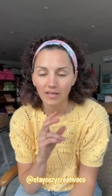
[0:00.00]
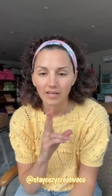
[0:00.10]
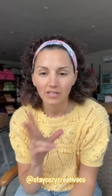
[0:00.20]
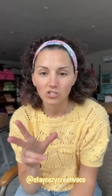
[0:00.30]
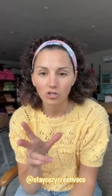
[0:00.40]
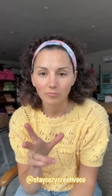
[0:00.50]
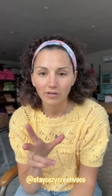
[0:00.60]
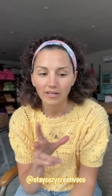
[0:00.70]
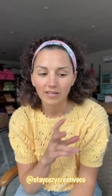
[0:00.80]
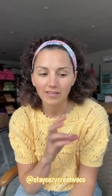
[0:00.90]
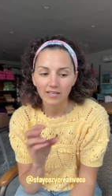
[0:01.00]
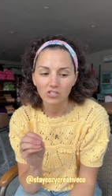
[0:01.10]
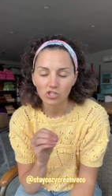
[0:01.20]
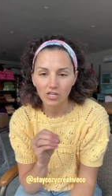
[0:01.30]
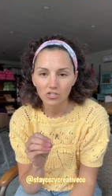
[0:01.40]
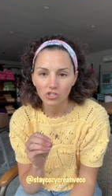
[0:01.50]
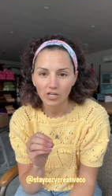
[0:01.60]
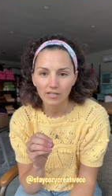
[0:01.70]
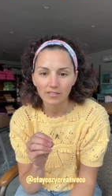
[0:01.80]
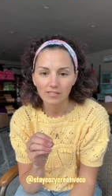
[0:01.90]
interpreting and like
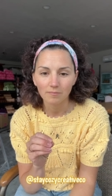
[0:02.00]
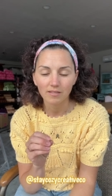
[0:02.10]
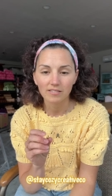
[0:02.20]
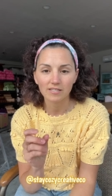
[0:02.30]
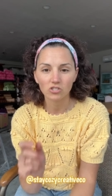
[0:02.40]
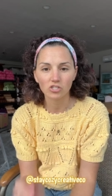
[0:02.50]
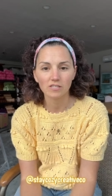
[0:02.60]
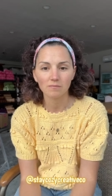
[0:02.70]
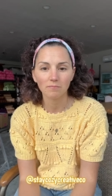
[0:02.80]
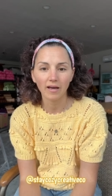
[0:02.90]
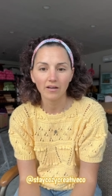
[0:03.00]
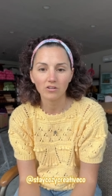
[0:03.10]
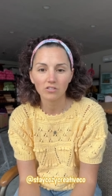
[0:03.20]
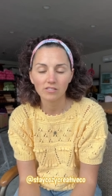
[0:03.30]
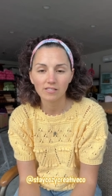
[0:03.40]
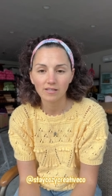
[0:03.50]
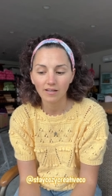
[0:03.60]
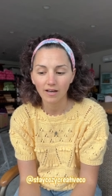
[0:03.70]
changing some of the stitches and patterns,